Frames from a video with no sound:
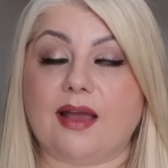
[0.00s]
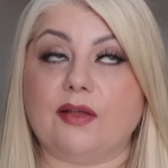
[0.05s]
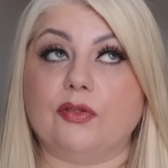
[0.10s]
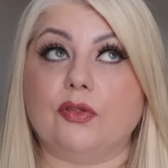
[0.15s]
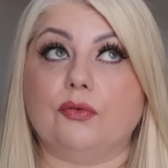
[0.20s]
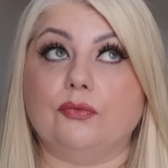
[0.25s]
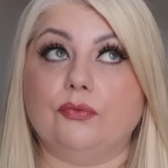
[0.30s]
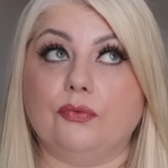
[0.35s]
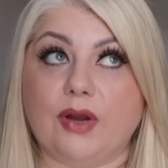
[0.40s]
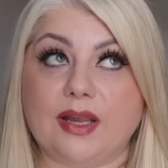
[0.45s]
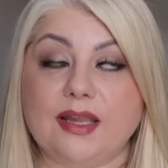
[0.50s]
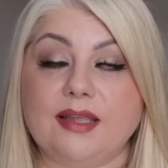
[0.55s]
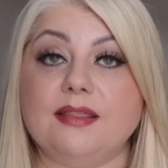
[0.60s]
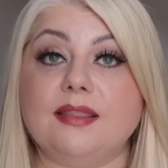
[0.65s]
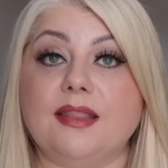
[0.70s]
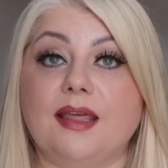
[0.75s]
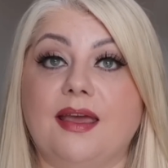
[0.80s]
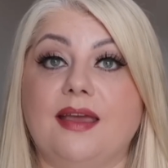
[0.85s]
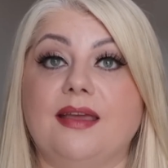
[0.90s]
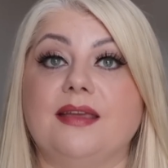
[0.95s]
and the
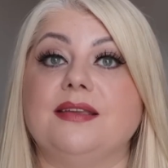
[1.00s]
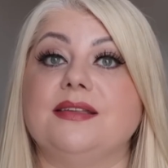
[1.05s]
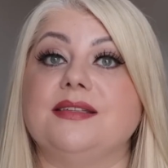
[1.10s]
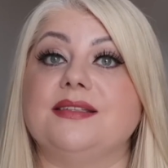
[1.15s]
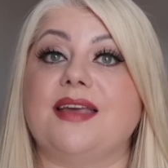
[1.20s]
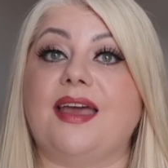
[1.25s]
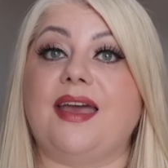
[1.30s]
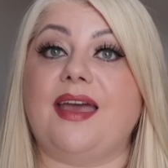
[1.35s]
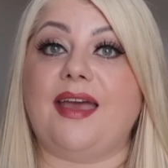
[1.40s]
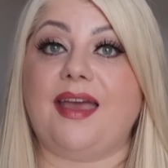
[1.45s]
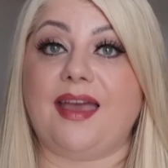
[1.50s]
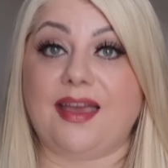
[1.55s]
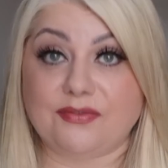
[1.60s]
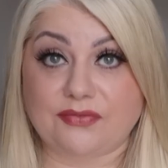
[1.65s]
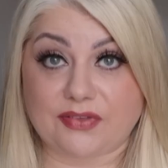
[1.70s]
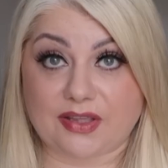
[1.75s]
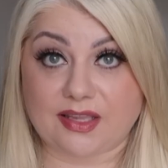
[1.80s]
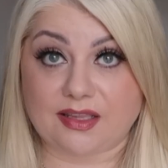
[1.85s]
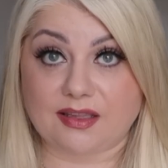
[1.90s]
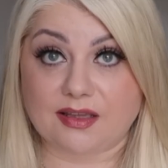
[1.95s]
rain there is
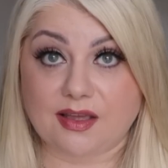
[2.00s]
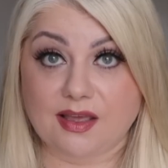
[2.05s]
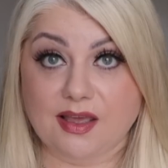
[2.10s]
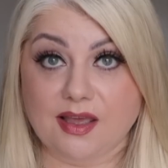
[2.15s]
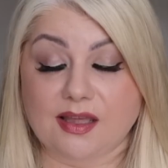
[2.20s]
heavy.